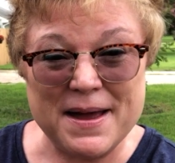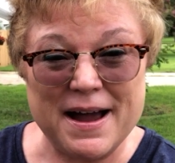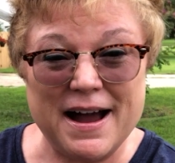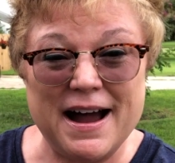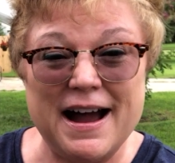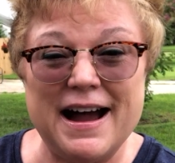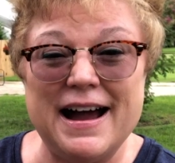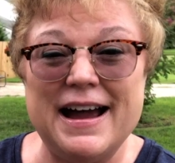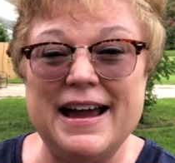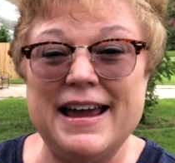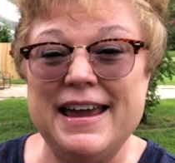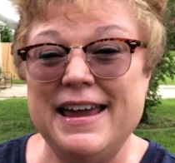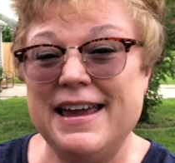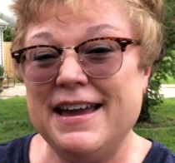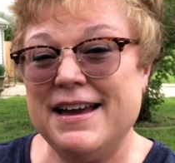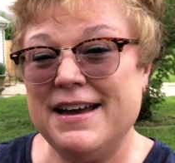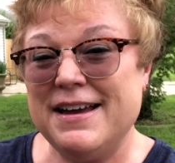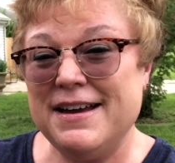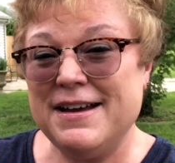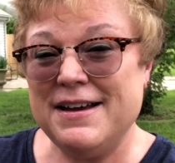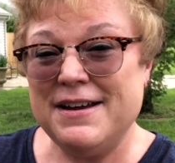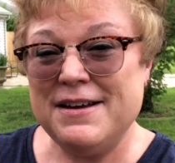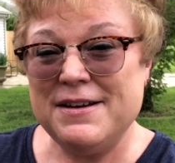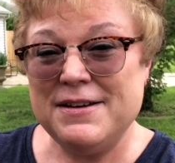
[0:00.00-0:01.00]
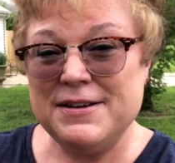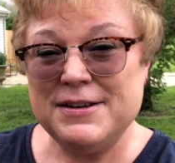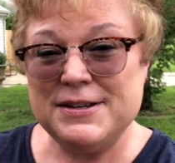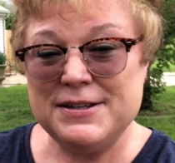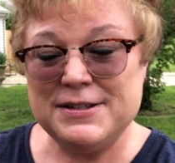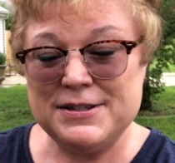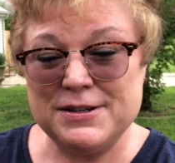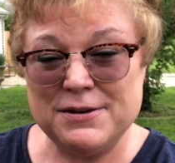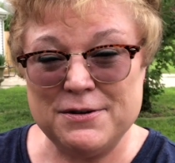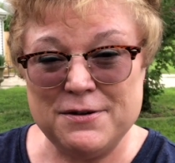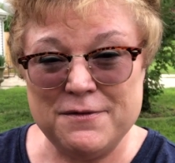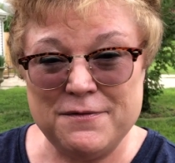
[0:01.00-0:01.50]
I
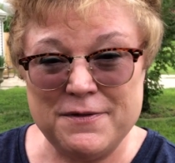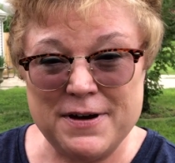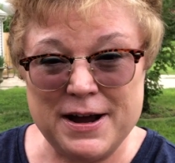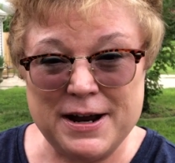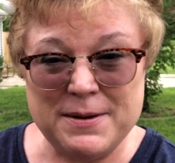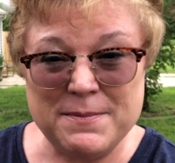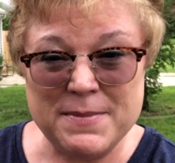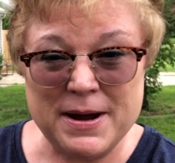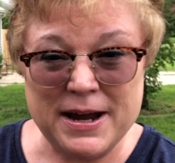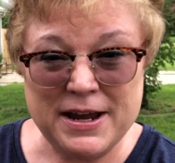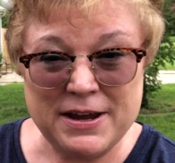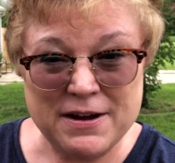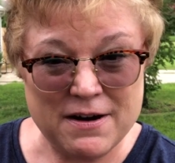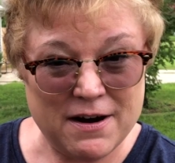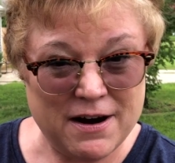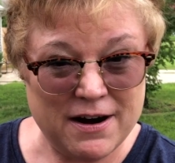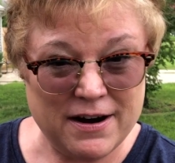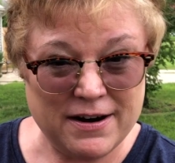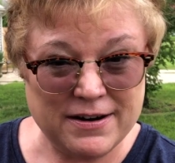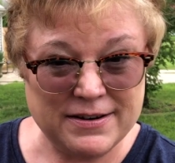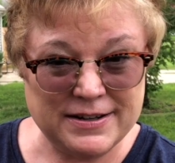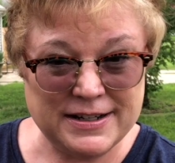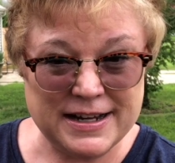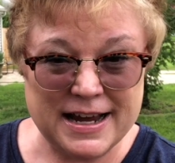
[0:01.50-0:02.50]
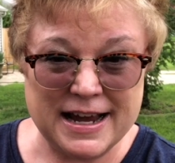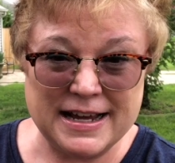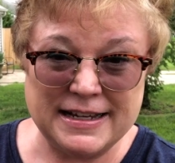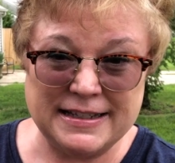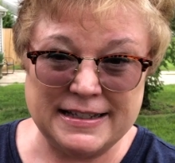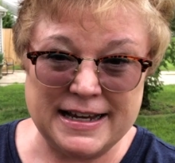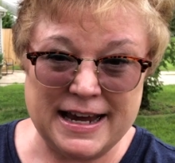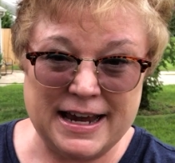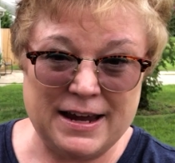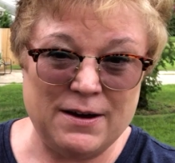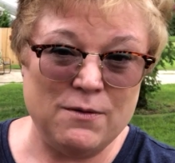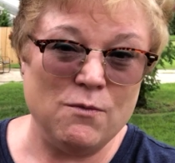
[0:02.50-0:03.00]
certified my yard
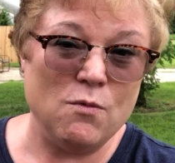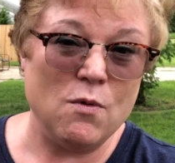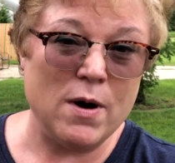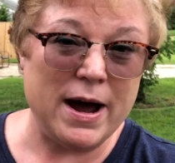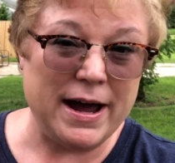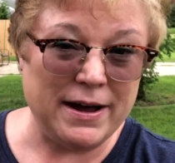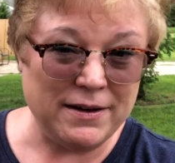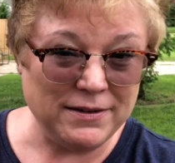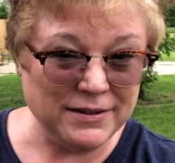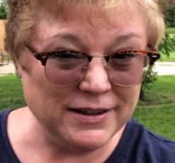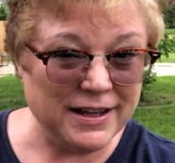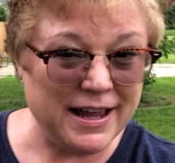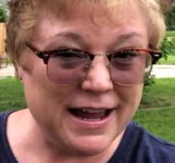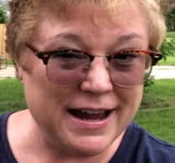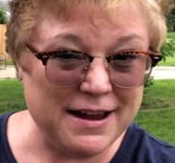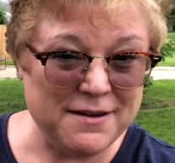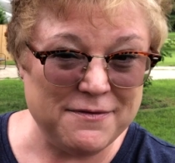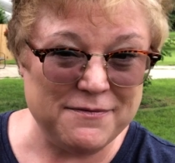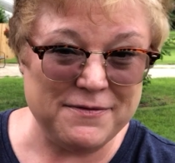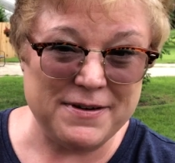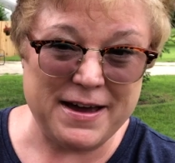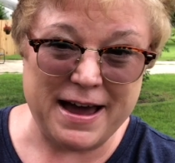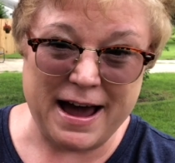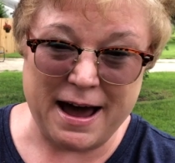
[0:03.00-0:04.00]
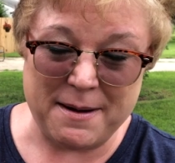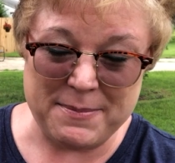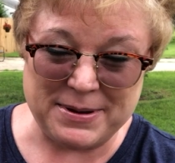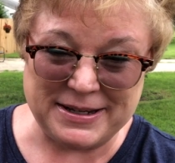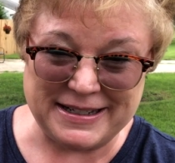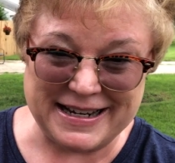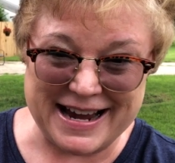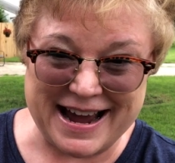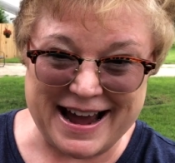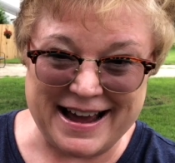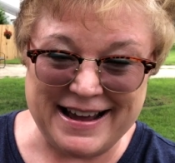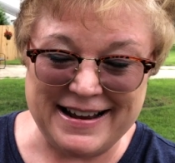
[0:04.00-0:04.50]
as a wildlife
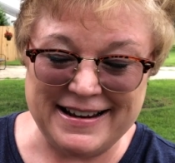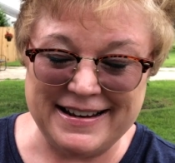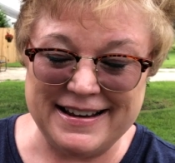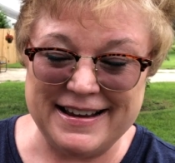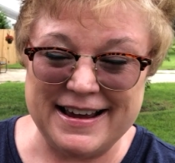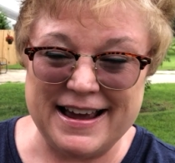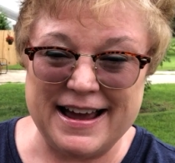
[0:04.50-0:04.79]
habitat,